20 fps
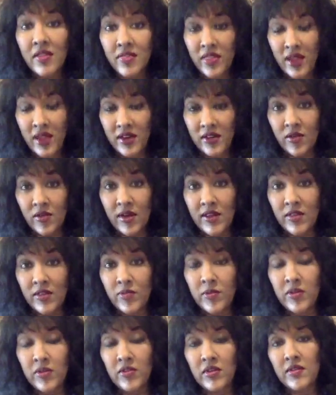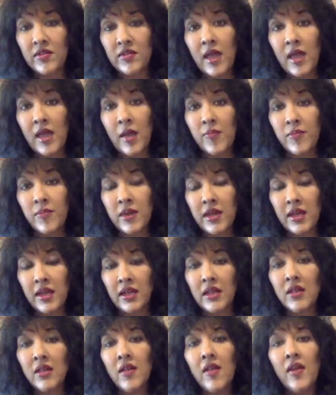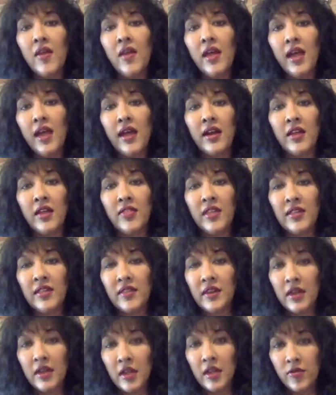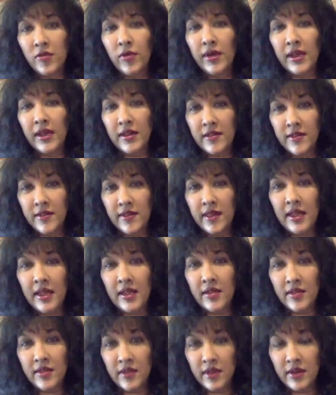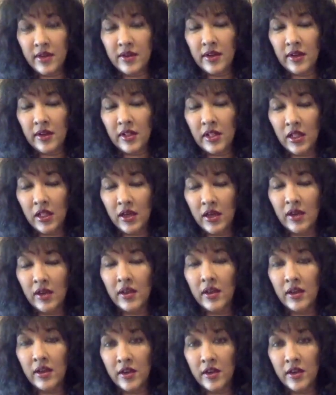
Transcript: that transmission is happening. And I think that if we can see a